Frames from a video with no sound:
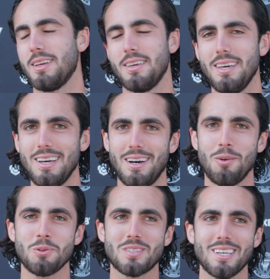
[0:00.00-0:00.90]
Yeah, I
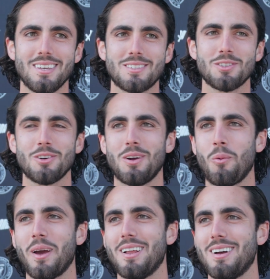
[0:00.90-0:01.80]
would say it's not a
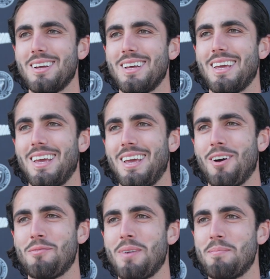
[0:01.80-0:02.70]
weight
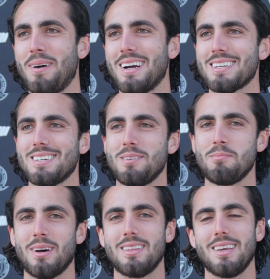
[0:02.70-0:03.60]
of my back,
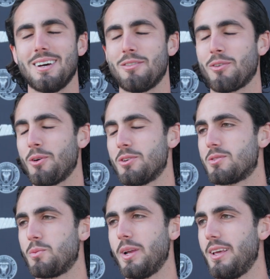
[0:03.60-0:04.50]
but yeah, of
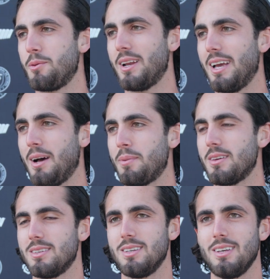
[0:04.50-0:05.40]
course, really, really happy.
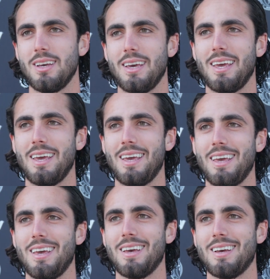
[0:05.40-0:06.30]

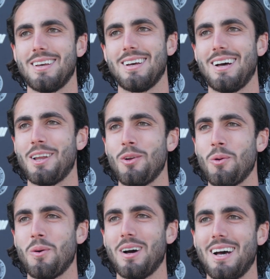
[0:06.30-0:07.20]
I
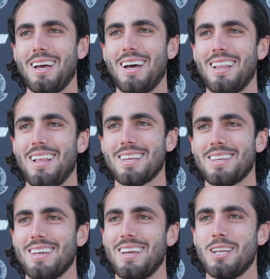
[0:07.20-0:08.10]
know I had like
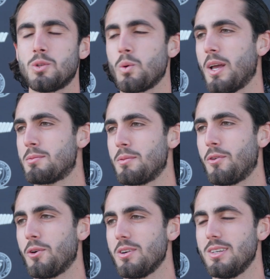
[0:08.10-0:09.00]
two games
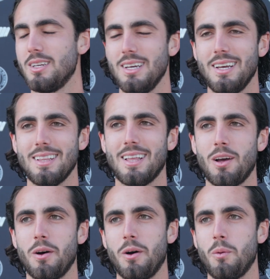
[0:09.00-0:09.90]
before
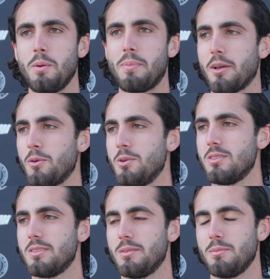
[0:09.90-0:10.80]
that we played good,
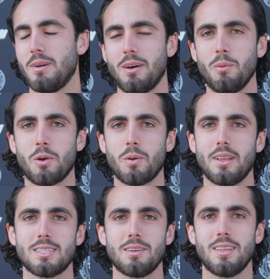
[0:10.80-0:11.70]
but we couldn't
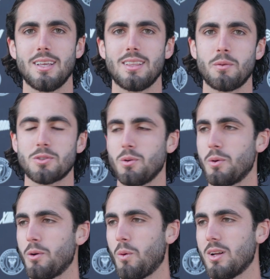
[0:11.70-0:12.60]
achieve the result
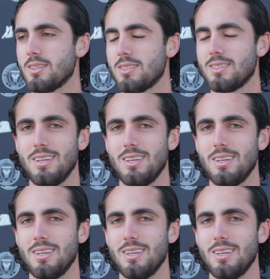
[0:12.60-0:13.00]
we wanted.